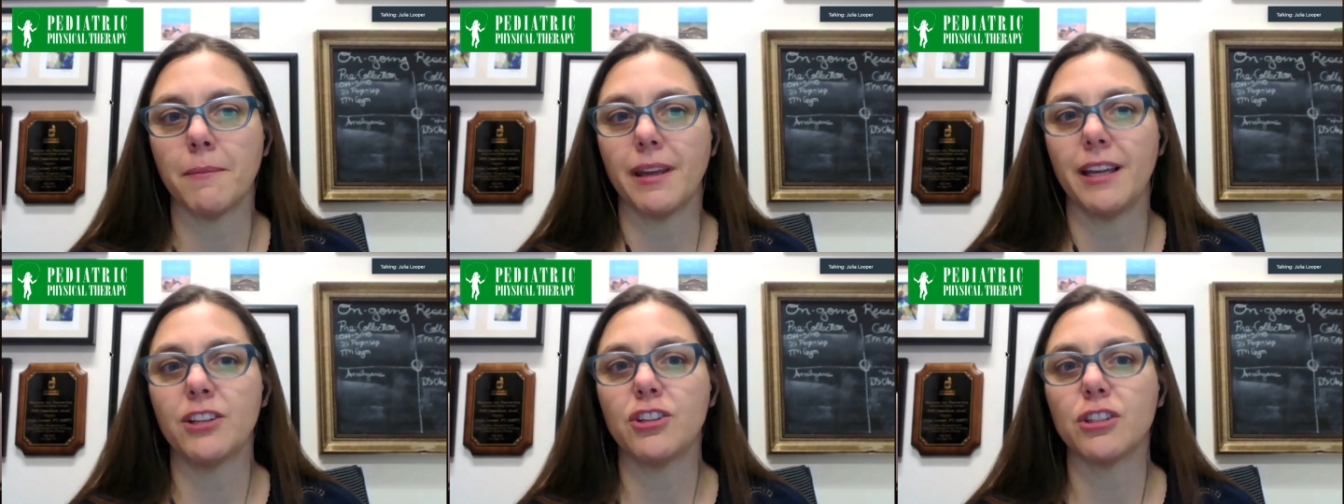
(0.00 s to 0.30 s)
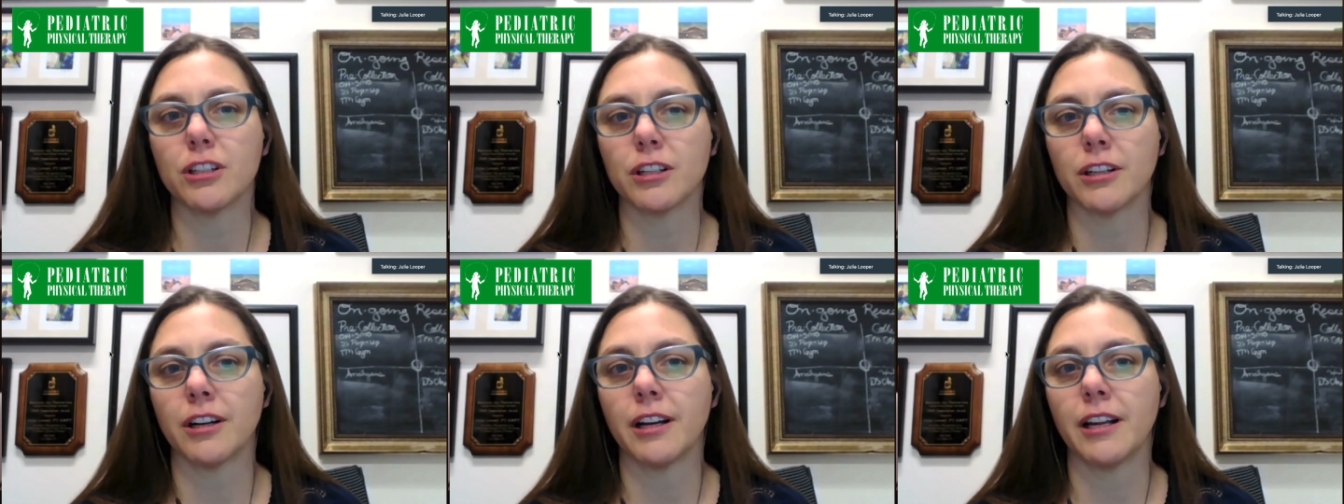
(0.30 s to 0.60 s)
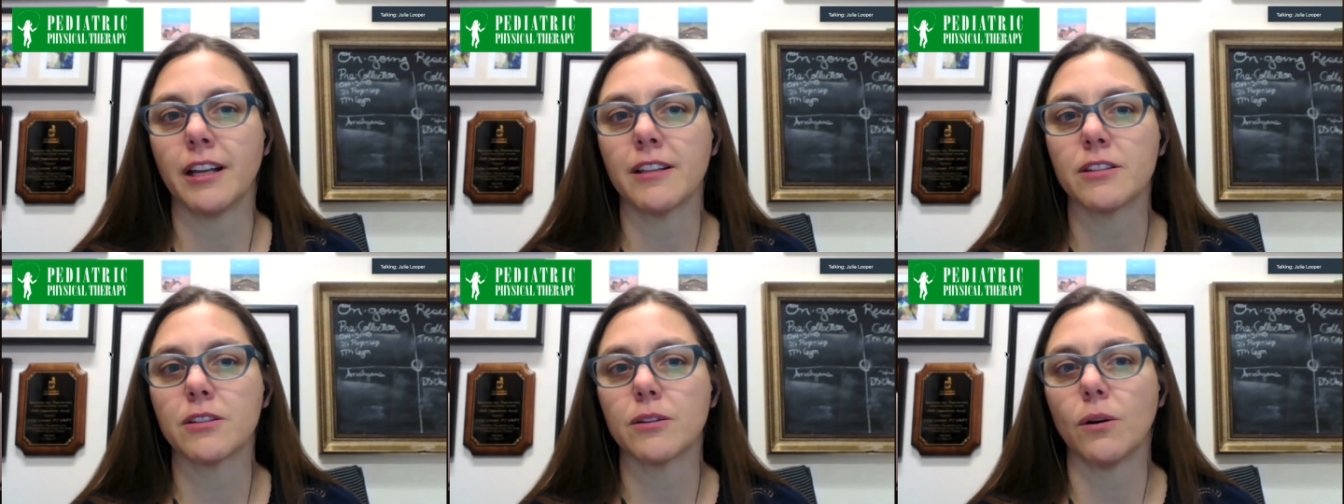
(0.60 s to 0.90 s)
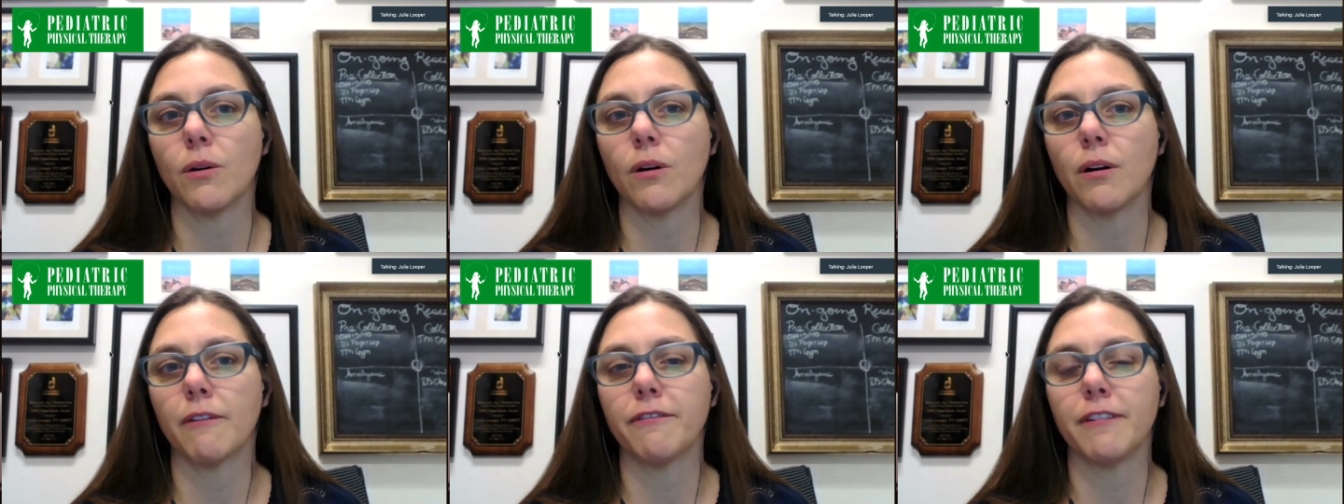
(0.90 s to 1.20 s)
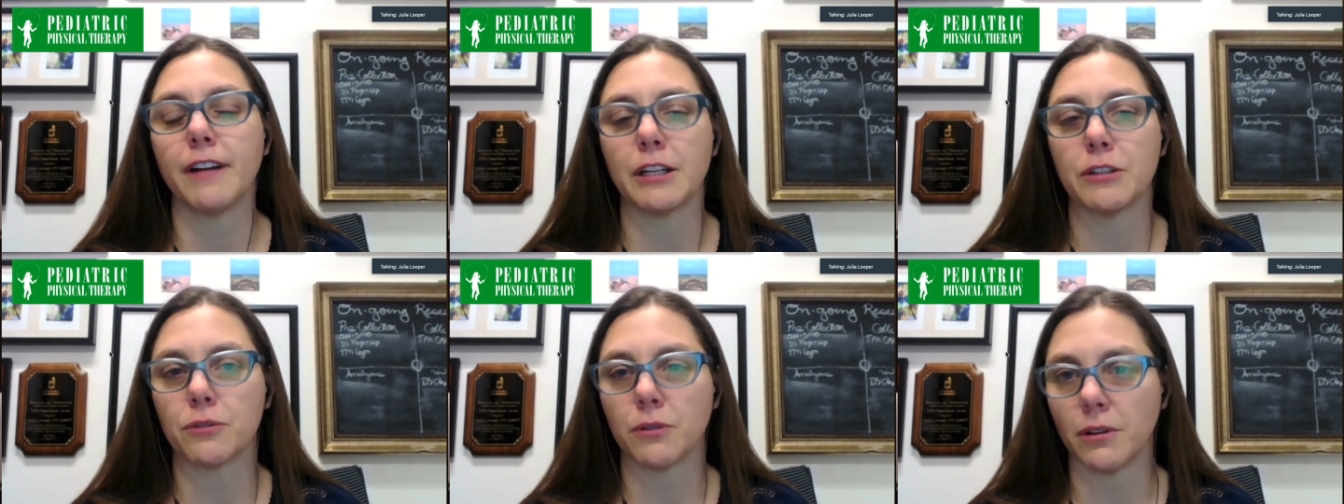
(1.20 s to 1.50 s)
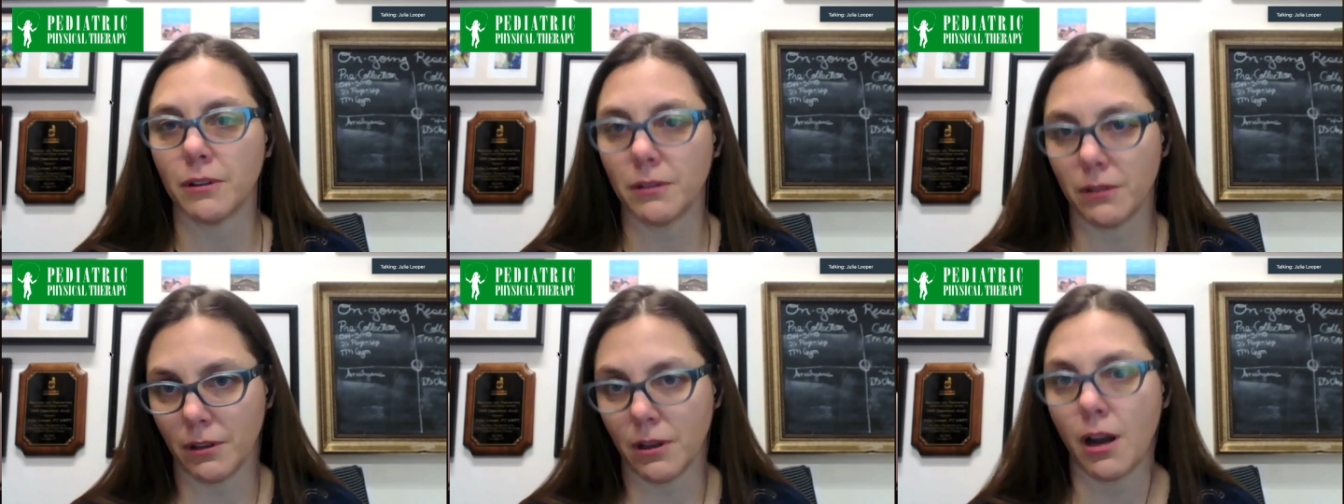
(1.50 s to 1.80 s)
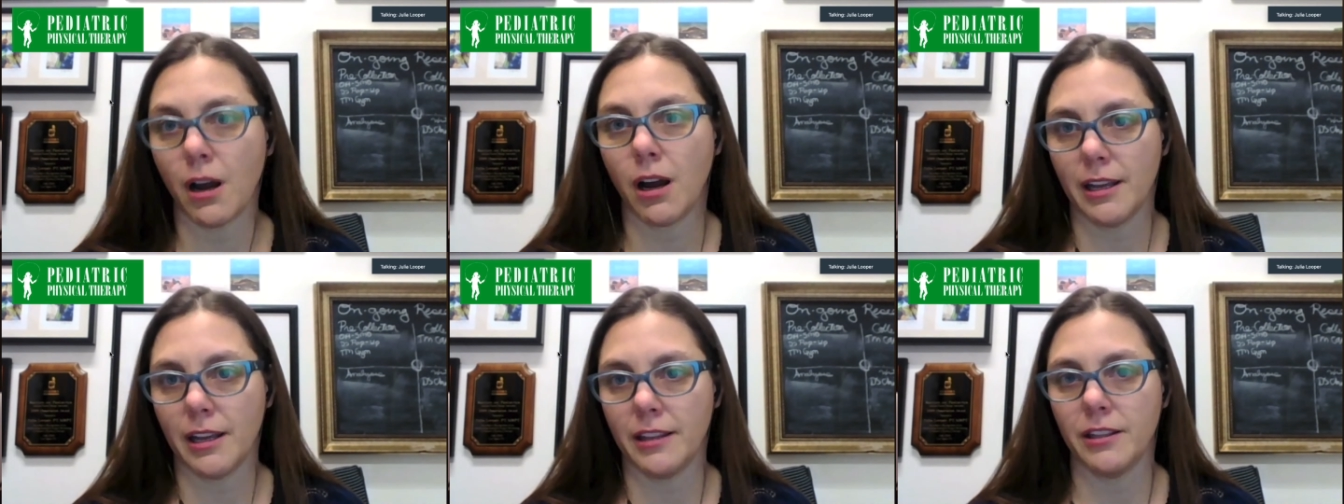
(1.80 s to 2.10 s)
insurance or federal
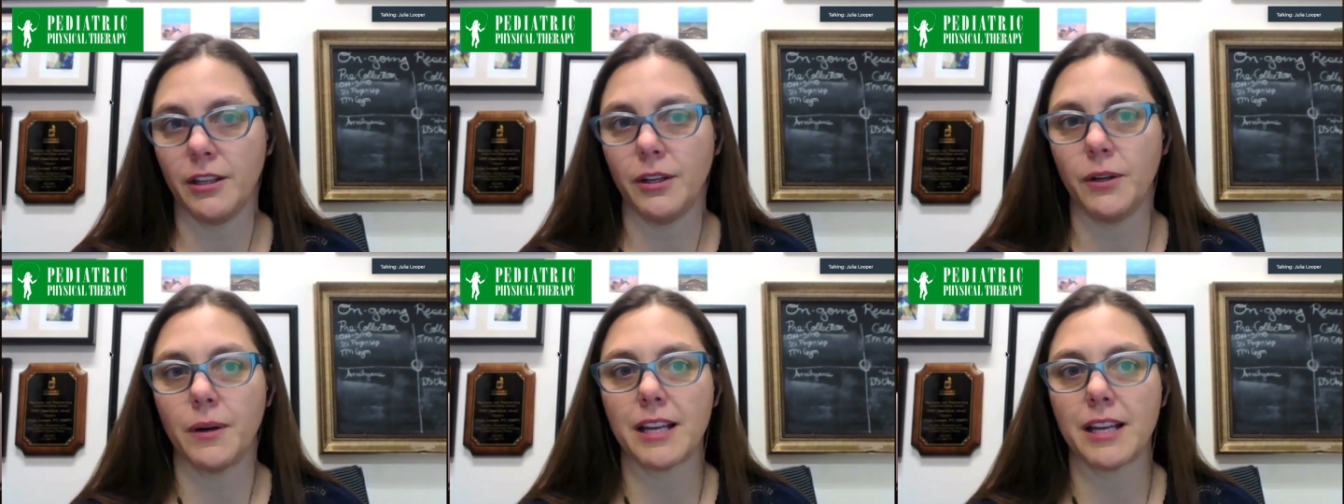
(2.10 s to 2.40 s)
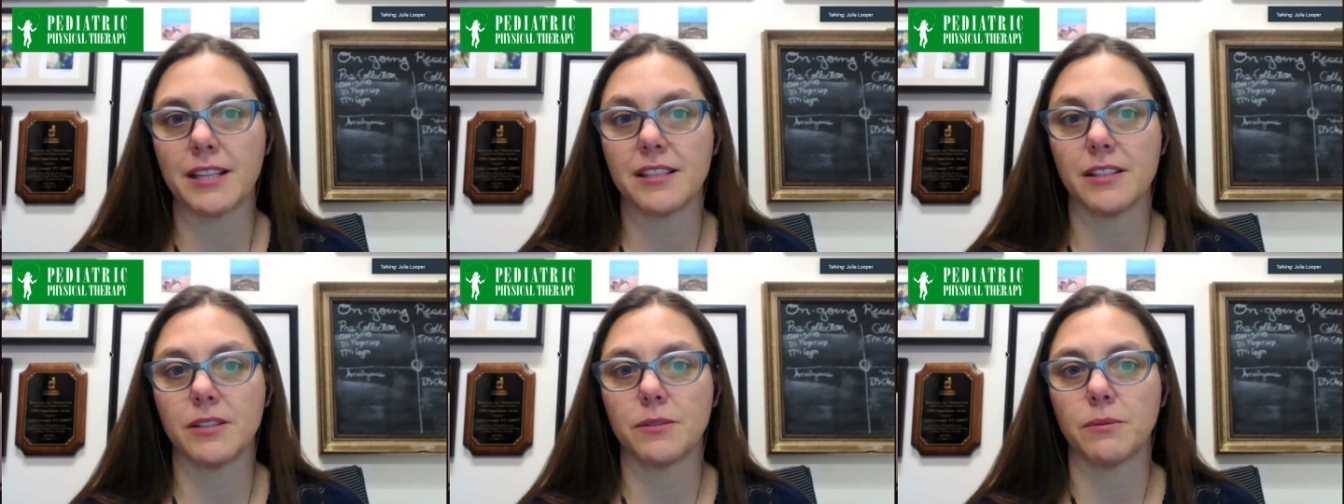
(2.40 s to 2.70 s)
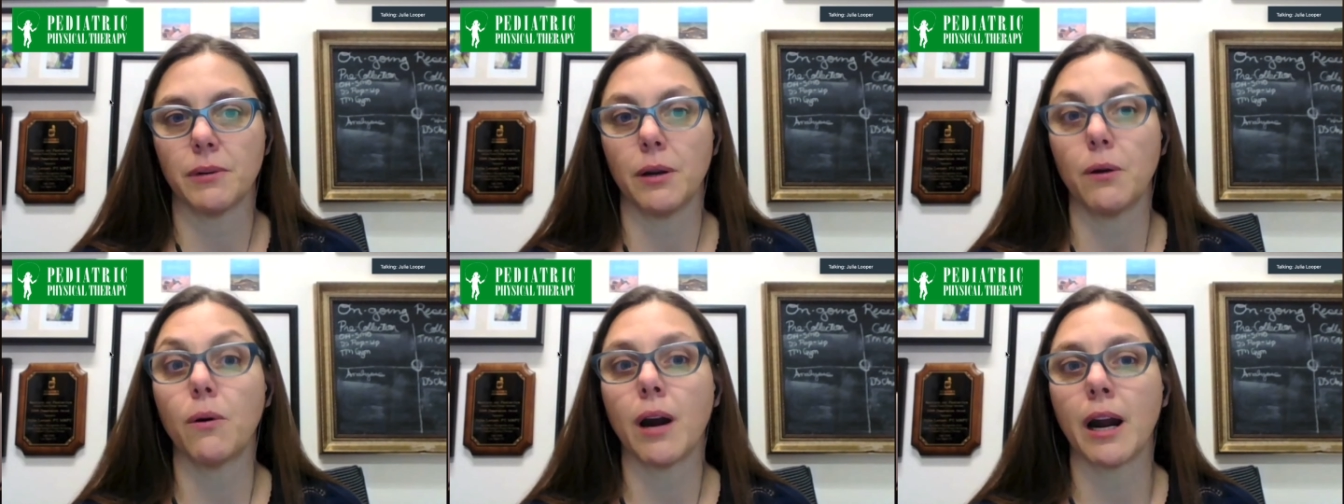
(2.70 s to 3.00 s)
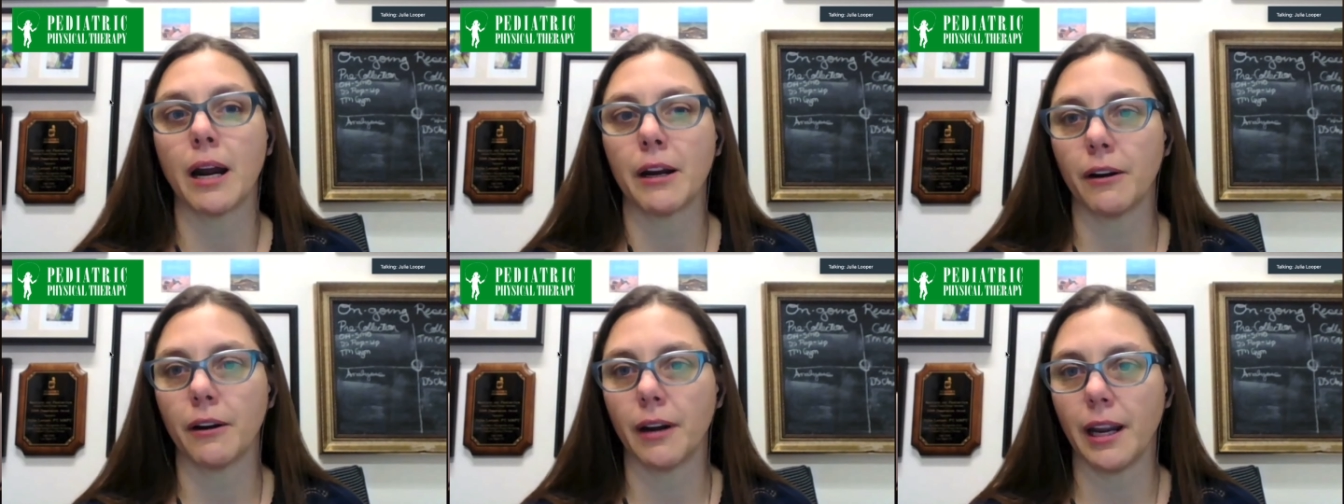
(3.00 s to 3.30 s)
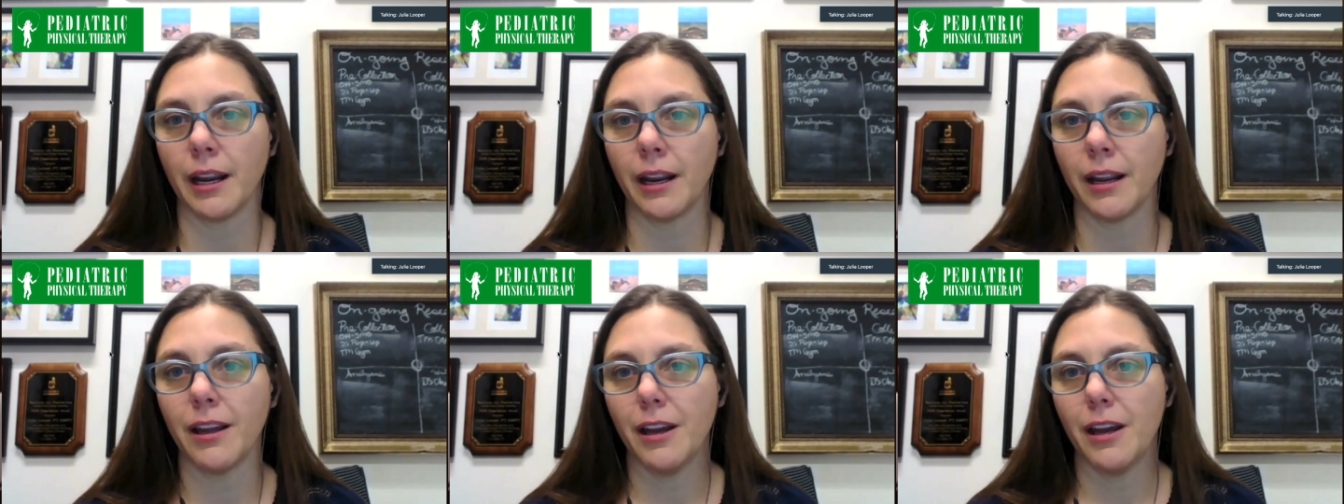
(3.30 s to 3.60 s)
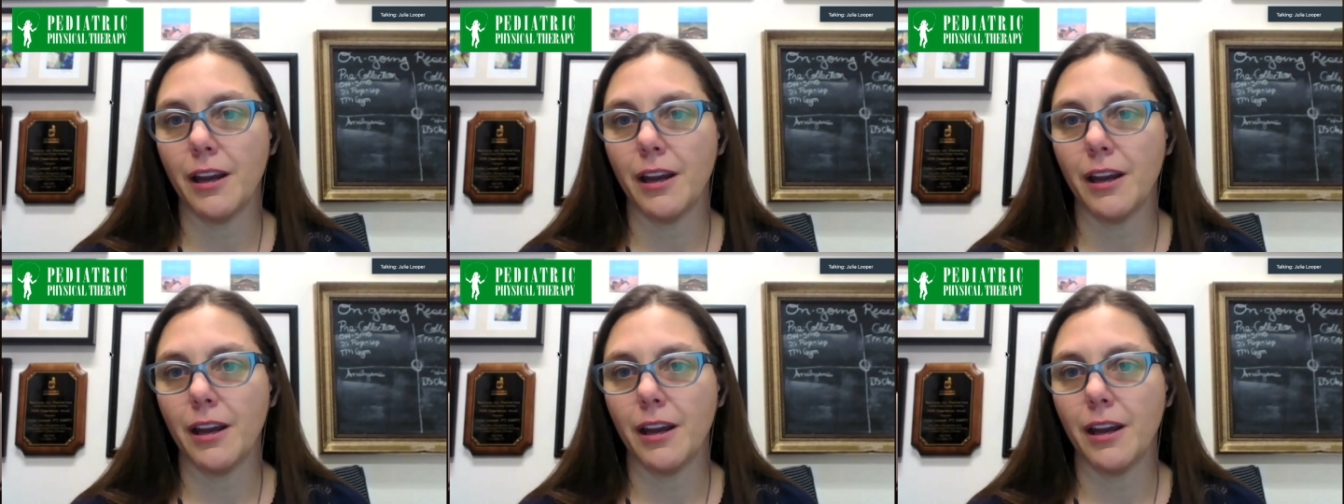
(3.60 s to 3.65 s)
law in the U S is requiring